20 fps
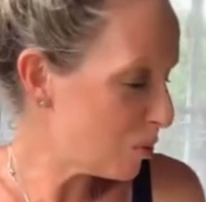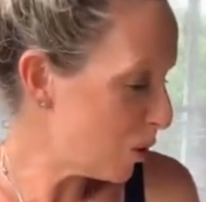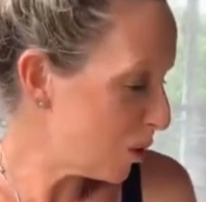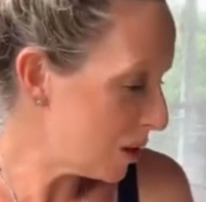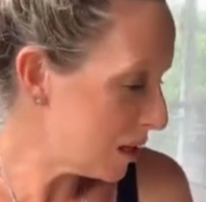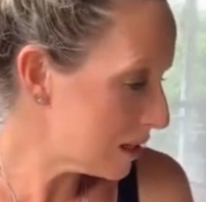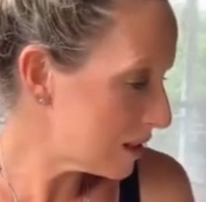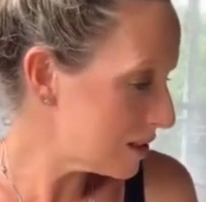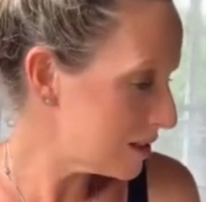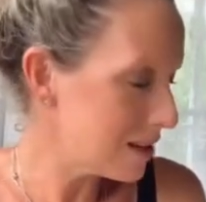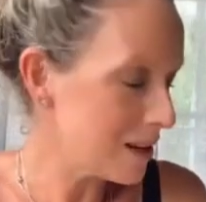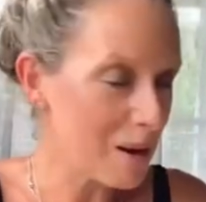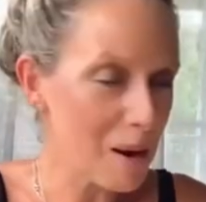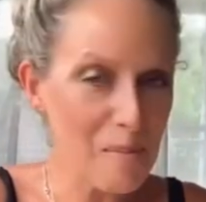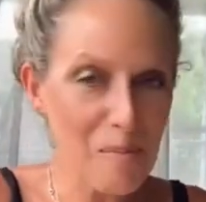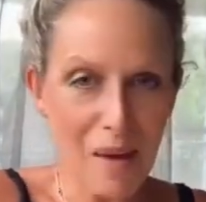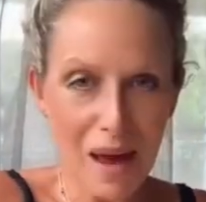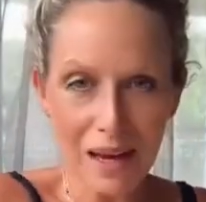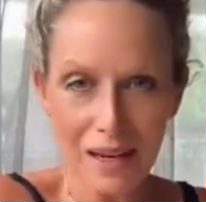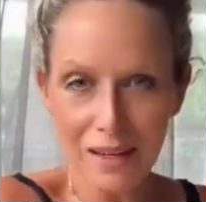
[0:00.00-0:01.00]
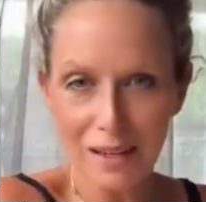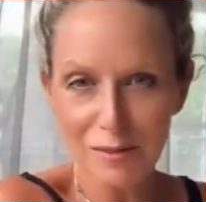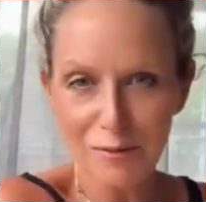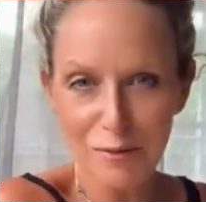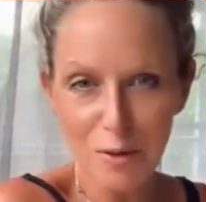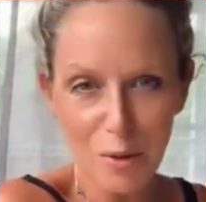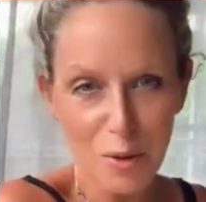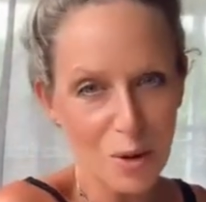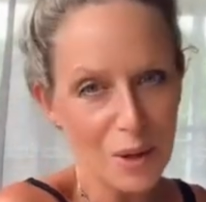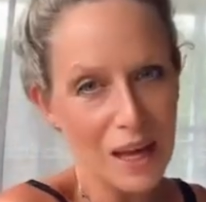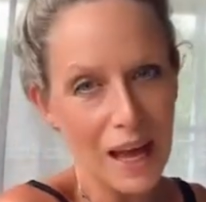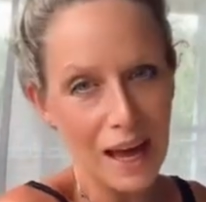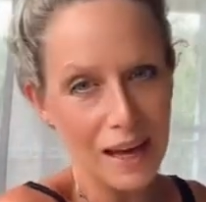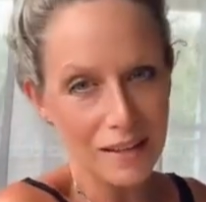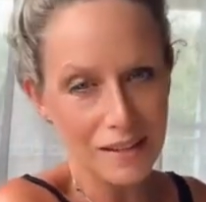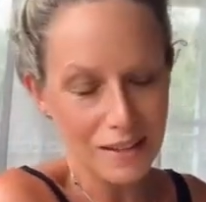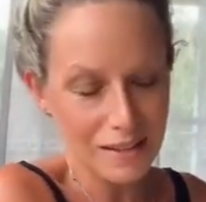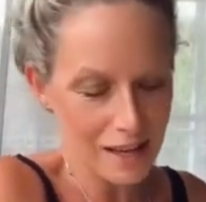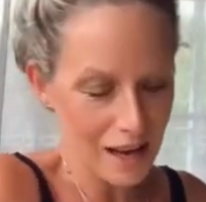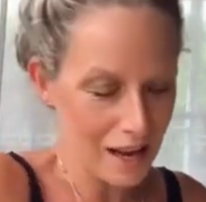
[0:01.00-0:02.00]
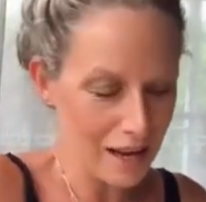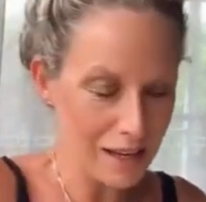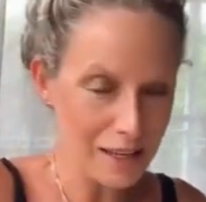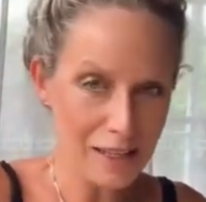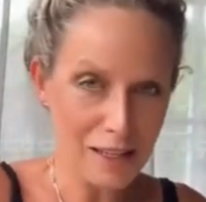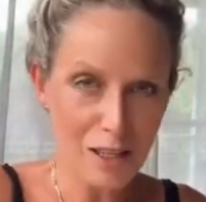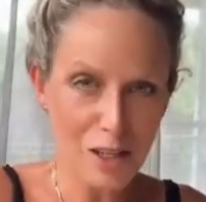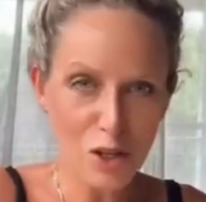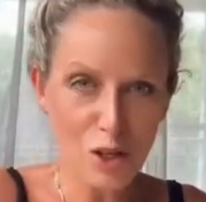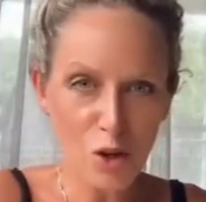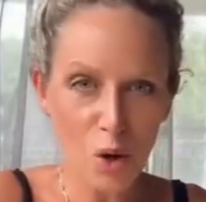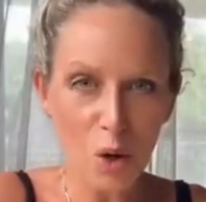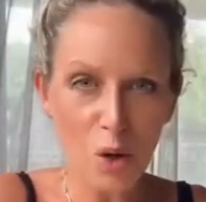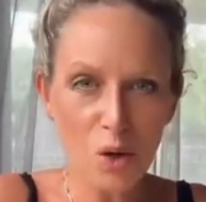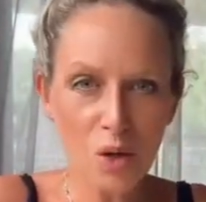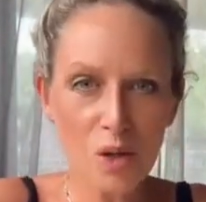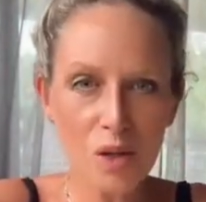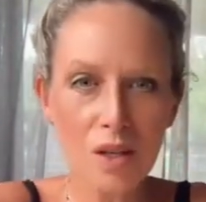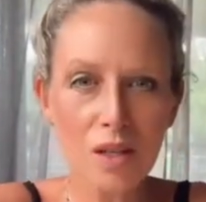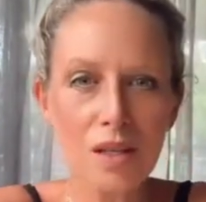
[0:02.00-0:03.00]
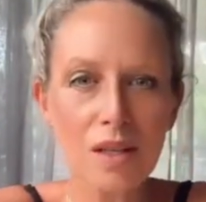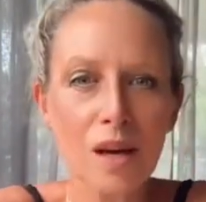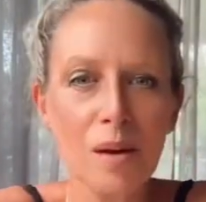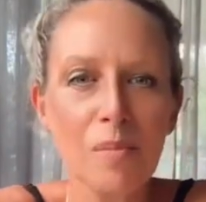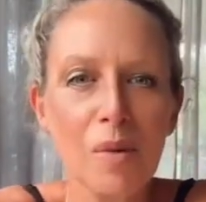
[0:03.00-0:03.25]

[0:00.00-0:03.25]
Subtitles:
products that I make for cats and dogs.